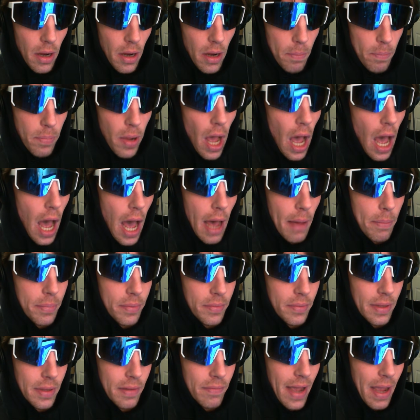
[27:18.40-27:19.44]
pop
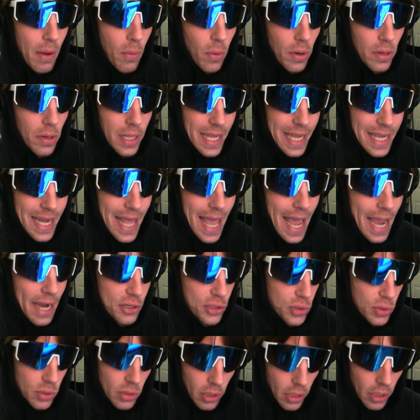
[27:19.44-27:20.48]
if I wear like an
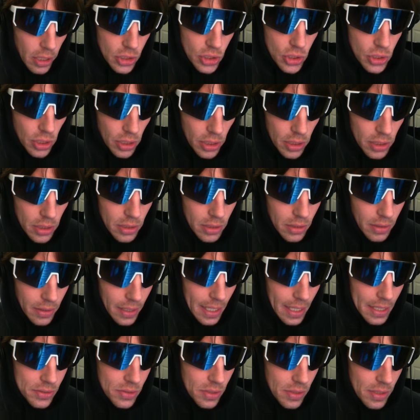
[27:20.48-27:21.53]
extra large shirt.
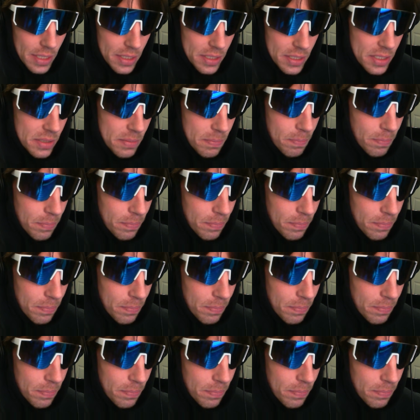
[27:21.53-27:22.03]
Okay, so this is